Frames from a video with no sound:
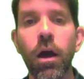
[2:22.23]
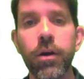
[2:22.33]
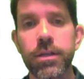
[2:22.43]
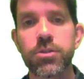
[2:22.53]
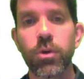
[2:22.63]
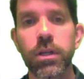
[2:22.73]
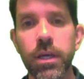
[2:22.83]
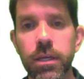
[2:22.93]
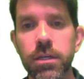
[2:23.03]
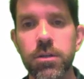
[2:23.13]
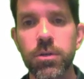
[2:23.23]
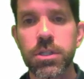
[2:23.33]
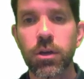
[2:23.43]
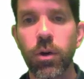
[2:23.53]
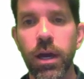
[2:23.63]
All right, so what I'd like you to do
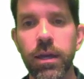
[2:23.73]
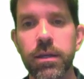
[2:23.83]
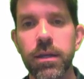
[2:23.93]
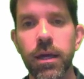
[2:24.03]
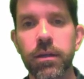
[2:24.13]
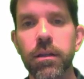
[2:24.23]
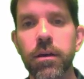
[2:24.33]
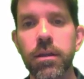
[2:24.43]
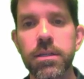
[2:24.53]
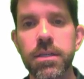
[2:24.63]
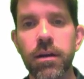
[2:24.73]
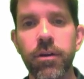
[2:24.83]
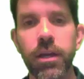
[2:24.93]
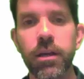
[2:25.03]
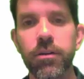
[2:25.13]
is to go ahead and, and click on this guy
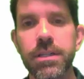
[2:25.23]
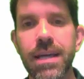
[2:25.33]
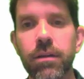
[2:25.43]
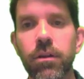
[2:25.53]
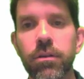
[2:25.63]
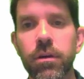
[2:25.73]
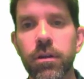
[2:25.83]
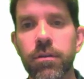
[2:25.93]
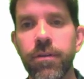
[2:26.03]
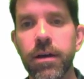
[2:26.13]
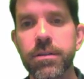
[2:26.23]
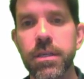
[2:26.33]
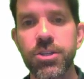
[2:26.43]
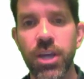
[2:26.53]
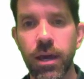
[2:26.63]
right here and download the, the files
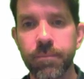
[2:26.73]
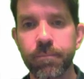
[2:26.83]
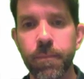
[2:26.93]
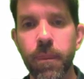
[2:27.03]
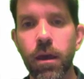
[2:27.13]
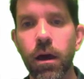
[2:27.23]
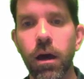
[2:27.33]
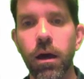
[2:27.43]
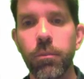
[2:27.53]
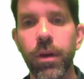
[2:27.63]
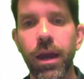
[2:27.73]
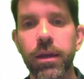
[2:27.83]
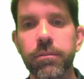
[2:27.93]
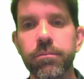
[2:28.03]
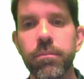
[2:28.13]
that you get um,
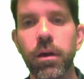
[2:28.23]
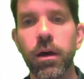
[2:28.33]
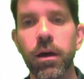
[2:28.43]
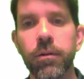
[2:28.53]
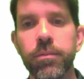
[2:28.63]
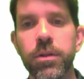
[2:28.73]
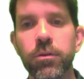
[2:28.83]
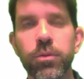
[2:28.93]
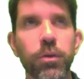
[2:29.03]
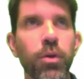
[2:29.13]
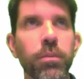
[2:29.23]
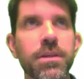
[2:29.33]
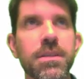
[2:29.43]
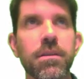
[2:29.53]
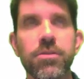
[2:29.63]
and uh, you'll, you'll
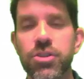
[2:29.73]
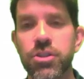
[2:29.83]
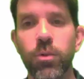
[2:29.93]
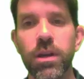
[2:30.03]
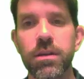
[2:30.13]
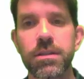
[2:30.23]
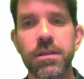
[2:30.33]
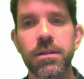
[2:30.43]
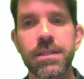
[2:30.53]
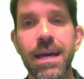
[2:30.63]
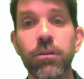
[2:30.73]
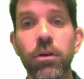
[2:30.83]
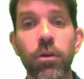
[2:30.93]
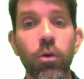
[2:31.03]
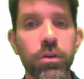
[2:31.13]
probably see there's just a way to, to
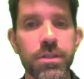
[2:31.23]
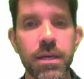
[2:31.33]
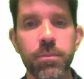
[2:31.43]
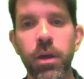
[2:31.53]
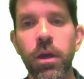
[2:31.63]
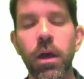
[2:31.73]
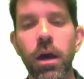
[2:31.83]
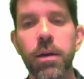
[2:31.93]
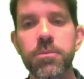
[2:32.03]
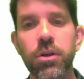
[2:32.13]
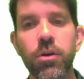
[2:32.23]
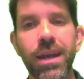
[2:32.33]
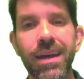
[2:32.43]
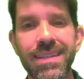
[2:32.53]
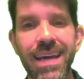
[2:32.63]
download the whole zip. Um, so go
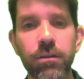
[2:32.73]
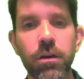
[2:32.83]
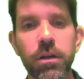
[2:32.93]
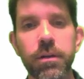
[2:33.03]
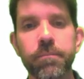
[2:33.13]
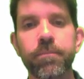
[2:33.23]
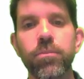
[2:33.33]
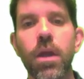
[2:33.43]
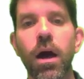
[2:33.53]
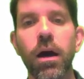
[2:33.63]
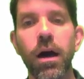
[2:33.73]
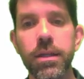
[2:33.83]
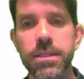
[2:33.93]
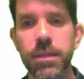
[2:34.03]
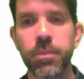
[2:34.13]
ahead, download it, uh,
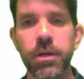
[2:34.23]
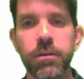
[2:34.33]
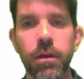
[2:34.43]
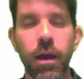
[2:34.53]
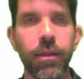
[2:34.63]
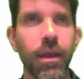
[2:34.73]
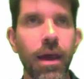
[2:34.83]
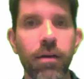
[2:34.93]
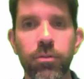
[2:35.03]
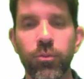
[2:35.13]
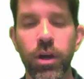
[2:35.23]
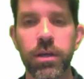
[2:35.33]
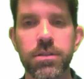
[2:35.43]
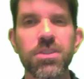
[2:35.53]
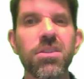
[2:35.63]
unzip it, and then have them
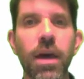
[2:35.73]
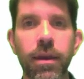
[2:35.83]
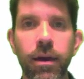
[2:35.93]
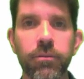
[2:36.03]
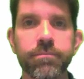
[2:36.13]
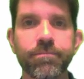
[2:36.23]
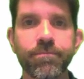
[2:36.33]
ready. So do that now.